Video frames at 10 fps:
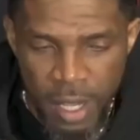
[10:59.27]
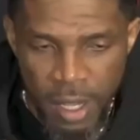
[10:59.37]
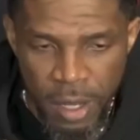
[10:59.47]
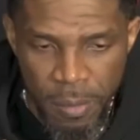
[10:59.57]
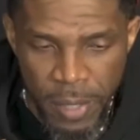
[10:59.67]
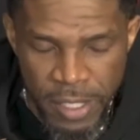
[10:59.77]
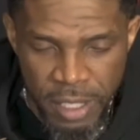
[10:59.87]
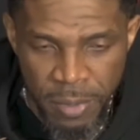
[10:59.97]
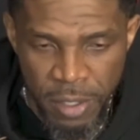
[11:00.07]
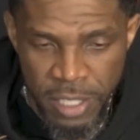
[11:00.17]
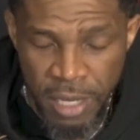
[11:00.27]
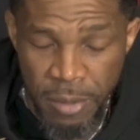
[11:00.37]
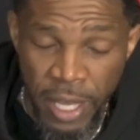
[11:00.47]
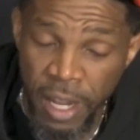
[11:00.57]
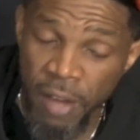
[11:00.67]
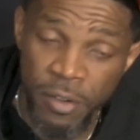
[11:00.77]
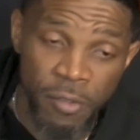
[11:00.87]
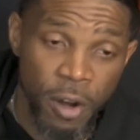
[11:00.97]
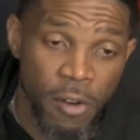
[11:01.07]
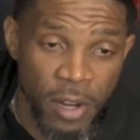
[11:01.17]
Um, I tell him all the time, you got to have enough
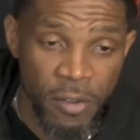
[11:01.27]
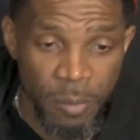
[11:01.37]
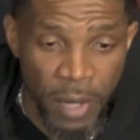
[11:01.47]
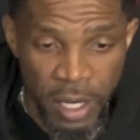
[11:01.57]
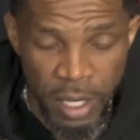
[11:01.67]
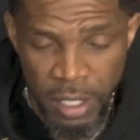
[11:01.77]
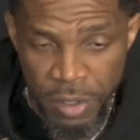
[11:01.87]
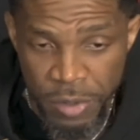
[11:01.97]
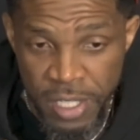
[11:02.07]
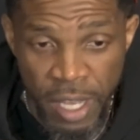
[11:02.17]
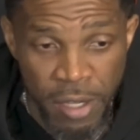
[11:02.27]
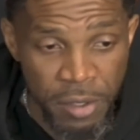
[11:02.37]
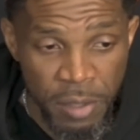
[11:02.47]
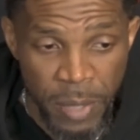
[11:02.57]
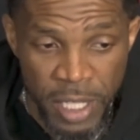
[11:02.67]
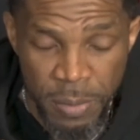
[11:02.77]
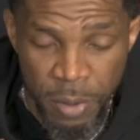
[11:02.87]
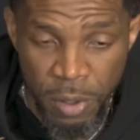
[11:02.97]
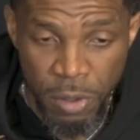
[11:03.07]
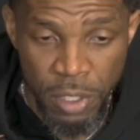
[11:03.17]
heart for everybody. And then you see out there on the
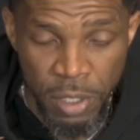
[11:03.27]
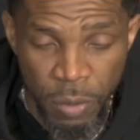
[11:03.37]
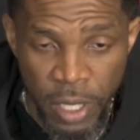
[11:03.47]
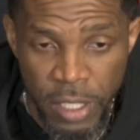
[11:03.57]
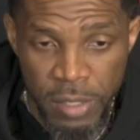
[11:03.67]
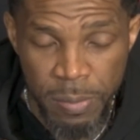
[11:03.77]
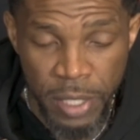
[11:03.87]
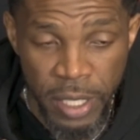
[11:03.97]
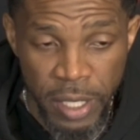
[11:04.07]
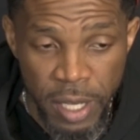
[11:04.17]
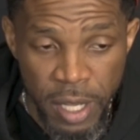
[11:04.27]
basketball court, his play